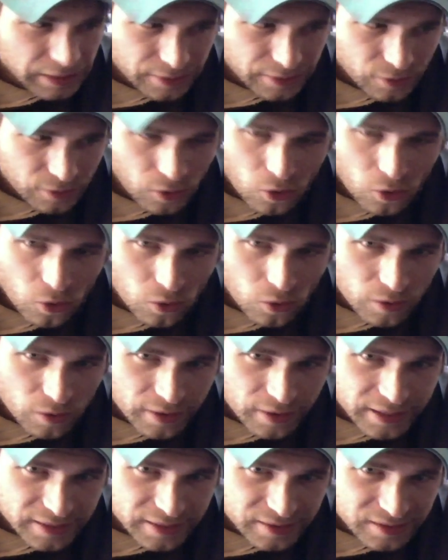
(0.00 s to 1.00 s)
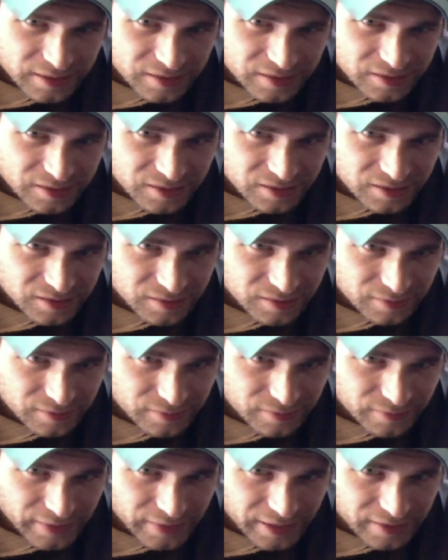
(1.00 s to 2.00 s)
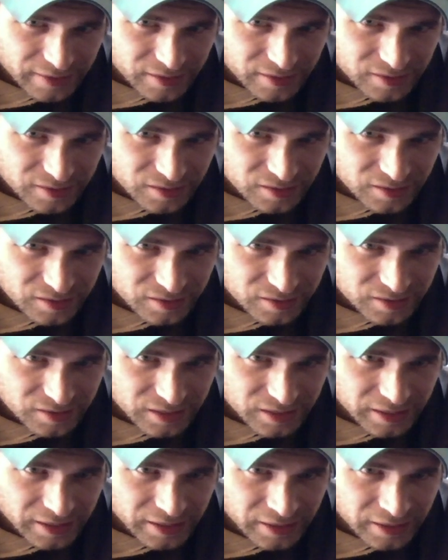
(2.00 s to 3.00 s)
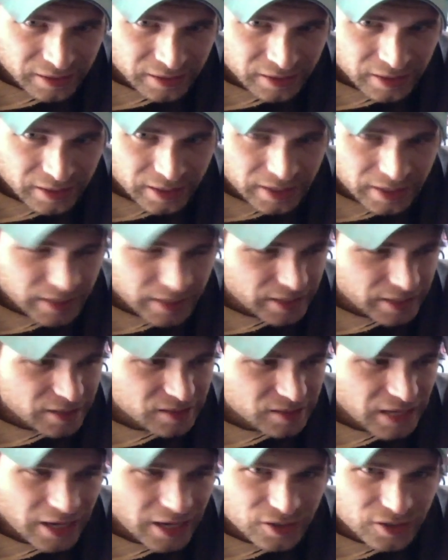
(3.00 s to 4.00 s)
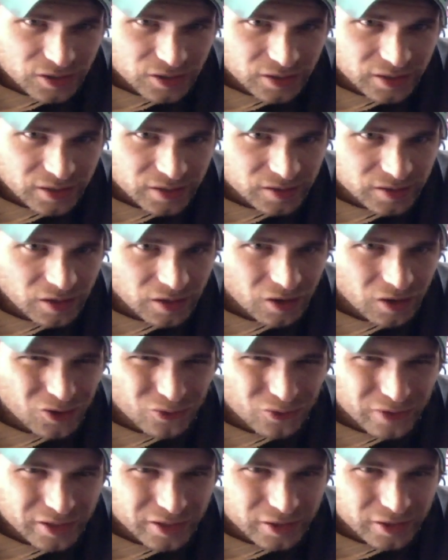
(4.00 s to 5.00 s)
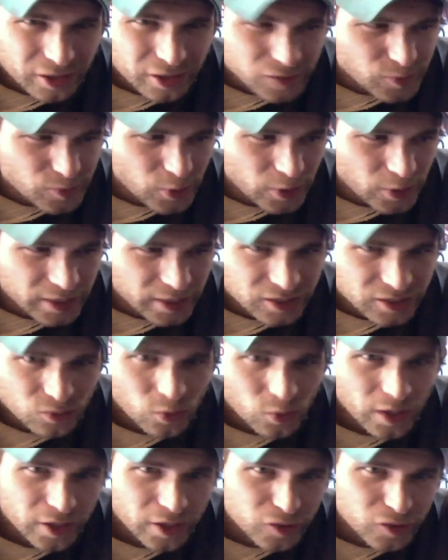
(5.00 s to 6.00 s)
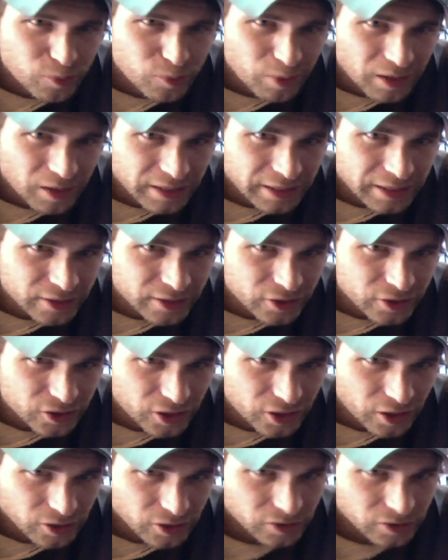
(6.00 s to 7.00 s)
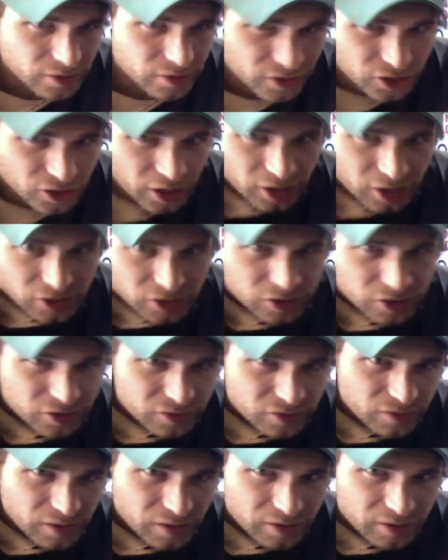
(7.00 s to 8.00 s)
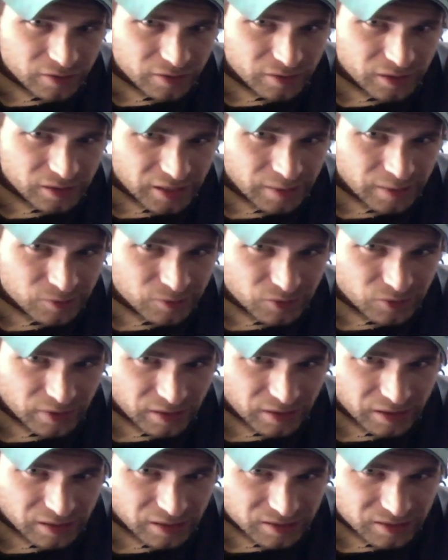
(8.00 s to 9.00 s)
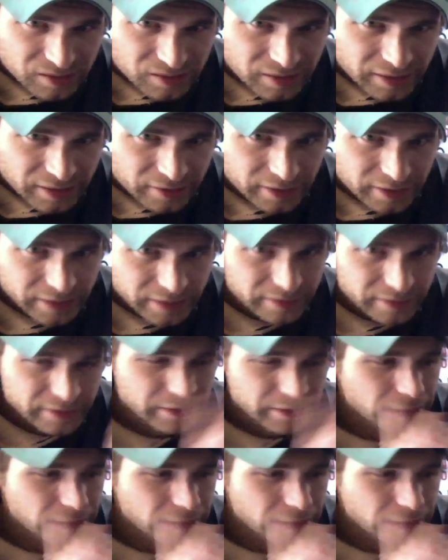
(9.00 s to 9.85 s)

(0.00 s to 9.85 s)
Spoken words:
The hole that this is sitting in is actually, it's called a recharge port. It's where you plug in your charger. The charger it comes with it. It's in the crate there.